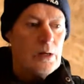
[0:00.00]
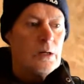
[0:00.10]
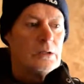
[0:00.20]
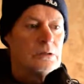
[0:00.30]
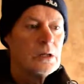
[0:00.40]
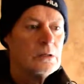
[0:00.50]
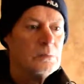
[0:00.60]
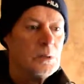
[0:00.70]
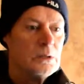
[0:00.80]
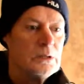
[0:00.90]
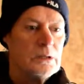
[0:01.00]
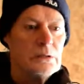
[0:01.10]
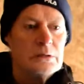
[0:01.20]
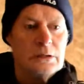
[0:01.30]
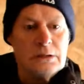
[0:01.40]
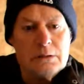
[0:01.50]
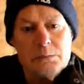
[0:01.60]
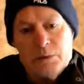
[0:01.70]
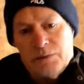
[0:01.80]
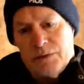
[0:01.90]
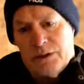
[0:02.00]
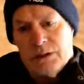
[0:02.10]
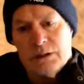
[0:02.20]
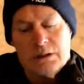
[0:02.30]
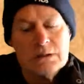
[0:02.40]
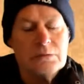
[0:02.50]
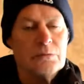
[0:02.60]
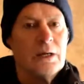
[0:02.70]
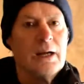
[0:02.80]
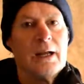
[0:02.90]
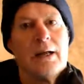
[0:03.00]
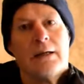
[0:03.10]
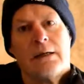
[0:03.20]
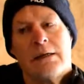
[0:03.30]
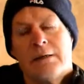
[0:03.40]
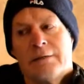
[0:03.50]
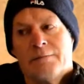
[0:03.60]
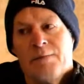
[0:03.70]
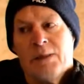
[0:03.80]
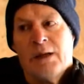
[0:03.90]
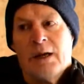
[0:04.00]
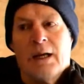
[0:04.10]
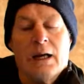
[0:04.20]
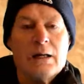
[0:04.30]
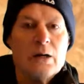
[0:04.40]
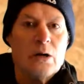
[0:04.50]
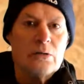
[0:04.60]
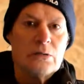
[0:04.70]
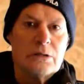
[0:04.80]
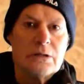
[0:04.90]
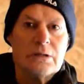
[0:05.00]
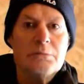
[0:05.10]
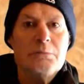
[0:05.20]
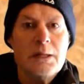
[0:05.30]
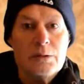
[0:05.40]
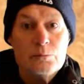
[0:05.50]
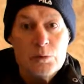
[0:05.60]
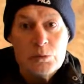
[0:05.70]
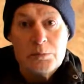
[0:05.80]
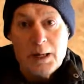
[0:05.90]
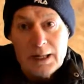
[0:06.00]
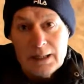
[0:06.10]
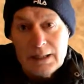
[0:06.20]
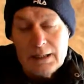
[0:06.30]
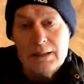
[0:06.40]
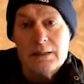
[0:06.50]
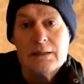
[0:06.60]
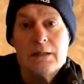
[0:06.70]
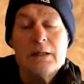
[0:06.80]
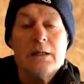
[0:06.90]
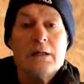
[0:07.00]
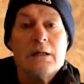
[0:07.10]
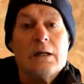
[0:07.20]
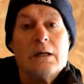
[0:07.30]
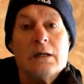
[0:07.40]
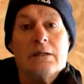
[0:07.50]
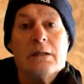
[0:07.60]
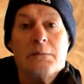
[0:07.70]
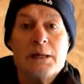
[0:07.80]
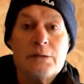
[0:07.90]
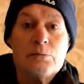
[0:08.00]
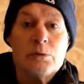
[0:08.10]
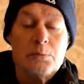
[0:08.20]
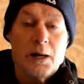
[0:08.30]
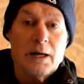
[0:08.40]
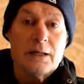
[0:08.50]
So the body uses a buffer system where it goes to the mineral bank, and the mineral bank